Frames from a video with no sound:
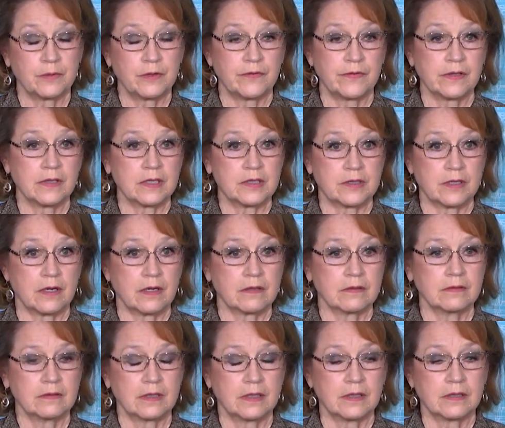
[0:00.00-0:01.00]
We feel it's
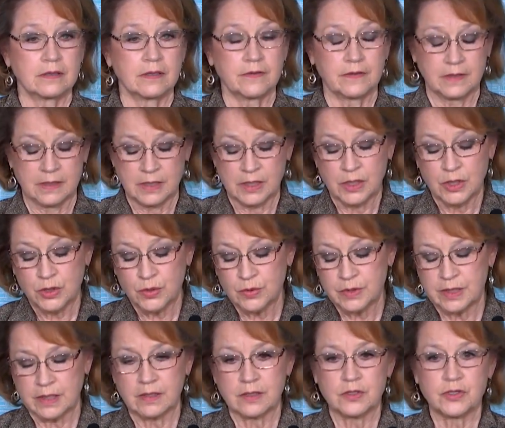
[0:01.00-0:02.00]
our, our uh, due
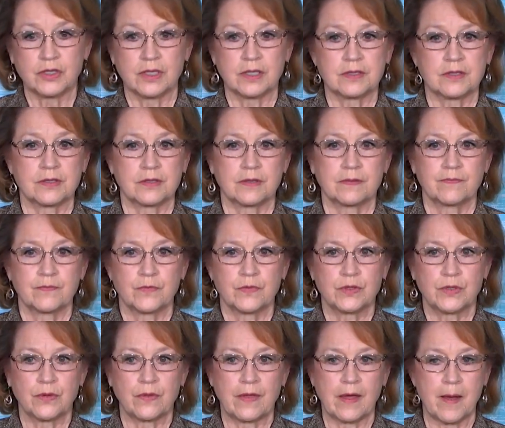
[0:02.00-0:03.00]
diligence
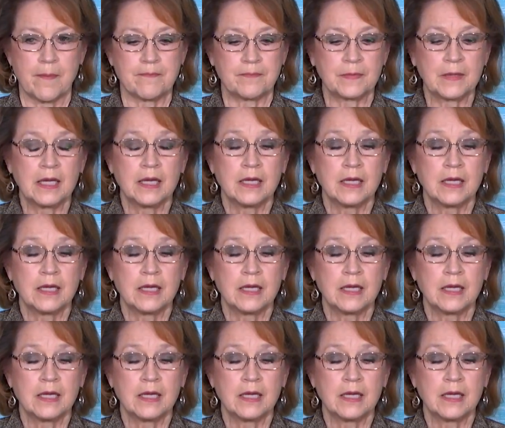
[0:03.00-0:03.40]
to them.